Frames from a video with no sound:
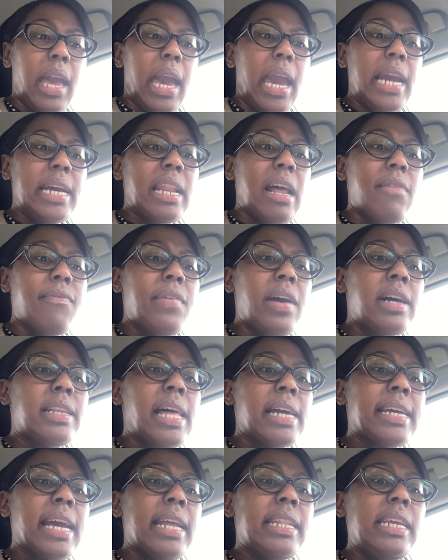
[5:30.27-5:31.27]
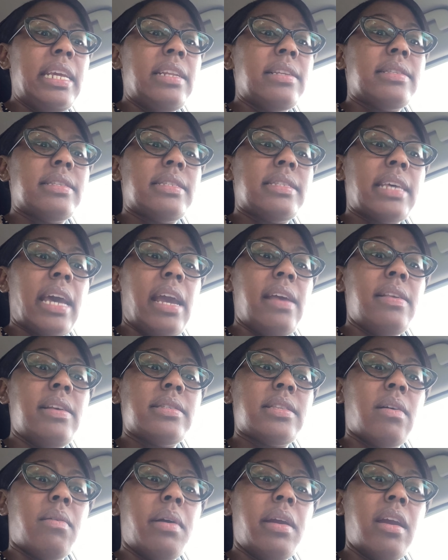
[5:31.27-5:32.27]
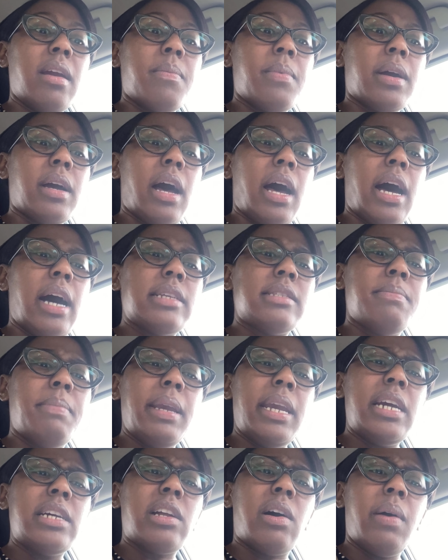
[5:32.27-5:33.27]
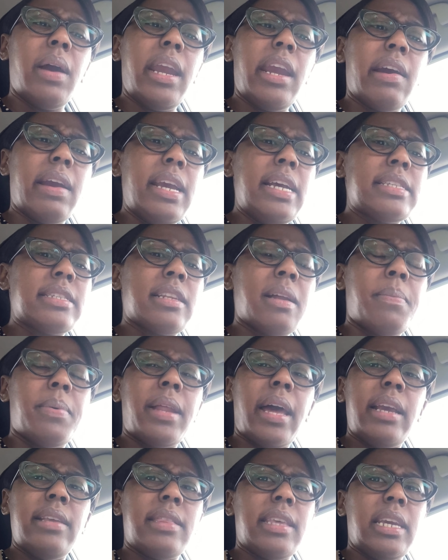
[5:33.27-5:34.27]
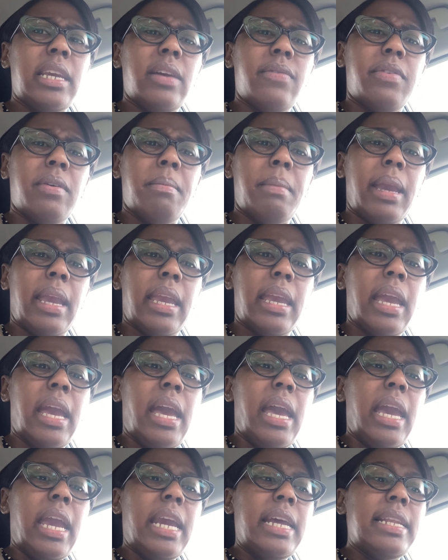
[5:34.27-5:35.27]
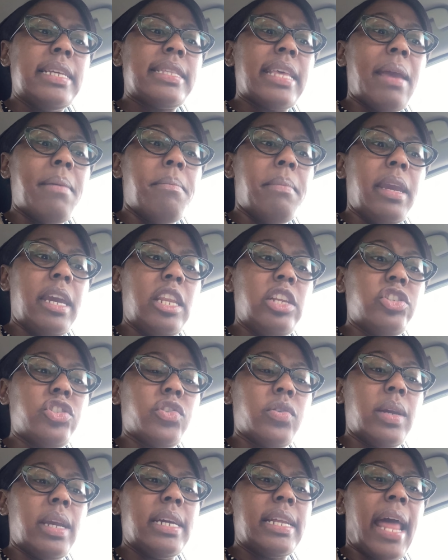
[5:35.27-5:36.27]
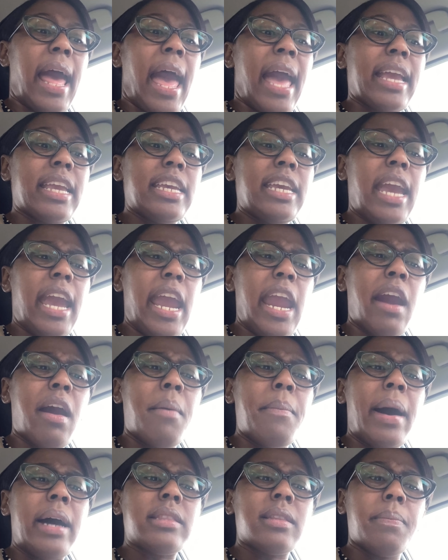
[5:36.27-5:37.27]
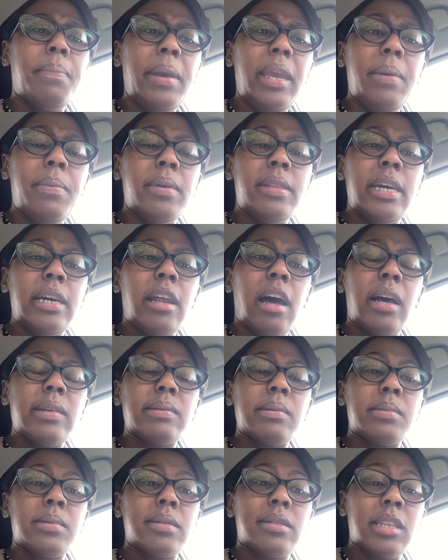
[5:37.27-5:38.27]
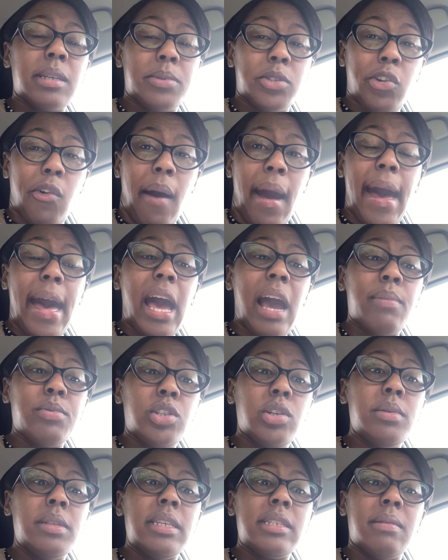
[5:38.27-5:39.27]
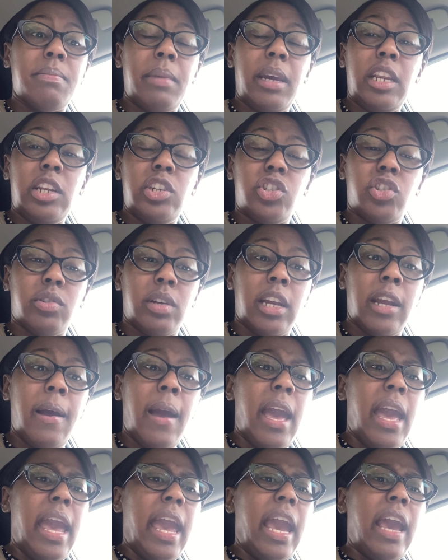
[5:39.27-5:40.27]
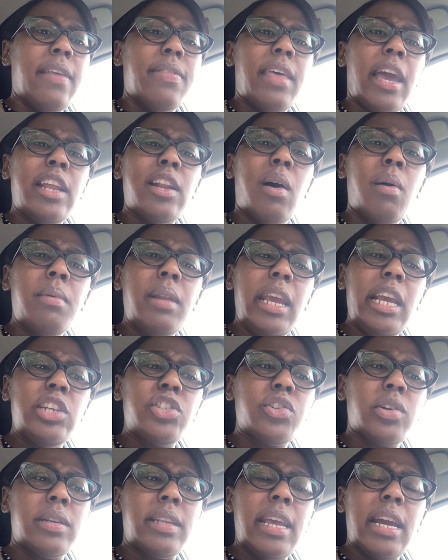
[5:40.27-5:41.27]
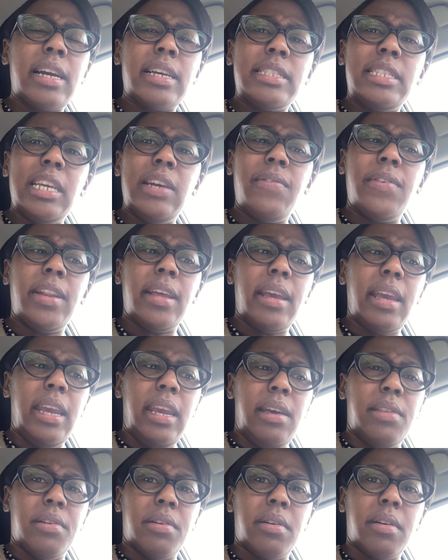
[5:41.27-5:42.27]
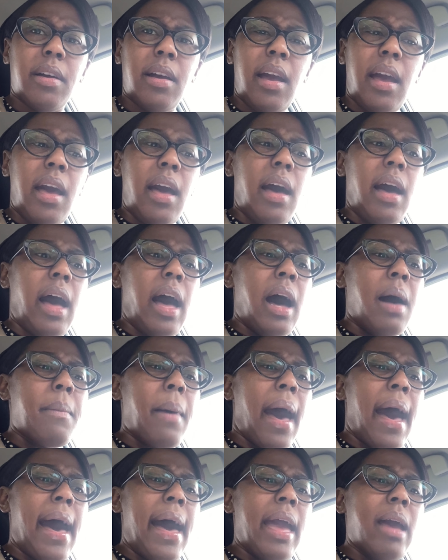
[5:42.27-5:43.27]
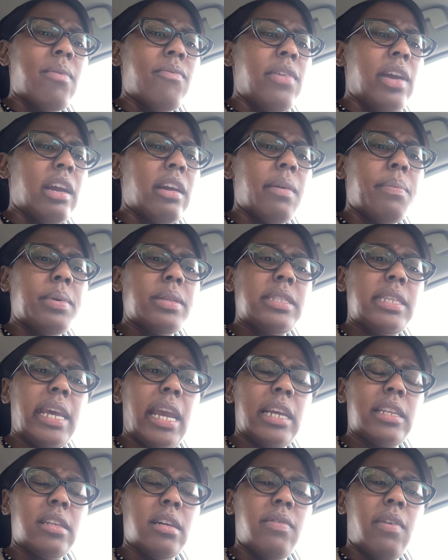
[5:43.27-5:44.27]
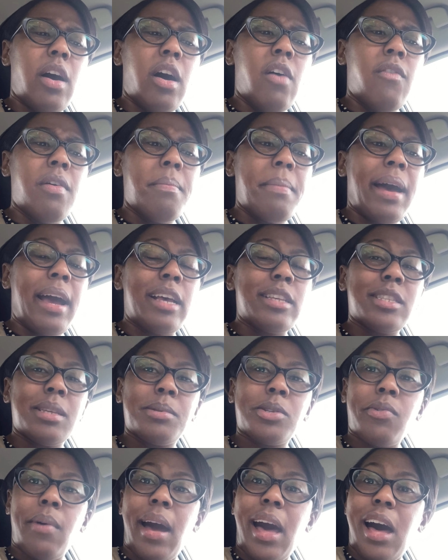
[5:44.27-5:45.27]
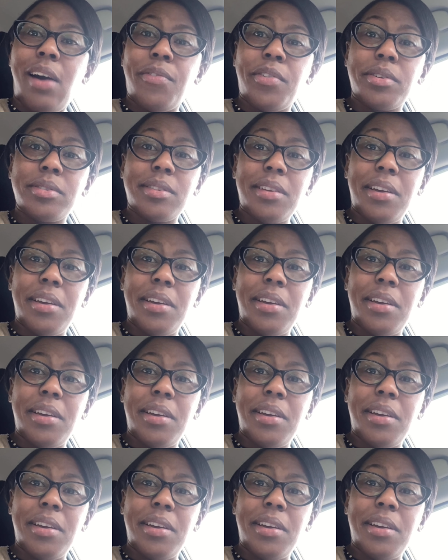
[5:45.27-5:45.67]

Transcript: and i felt like i needed to say this on here because being on here isn't a plaything for me it is a ministry and i care about the people that are su- subscribed to this ministry and they don't need your negativity either um, i am very protective over my subscribers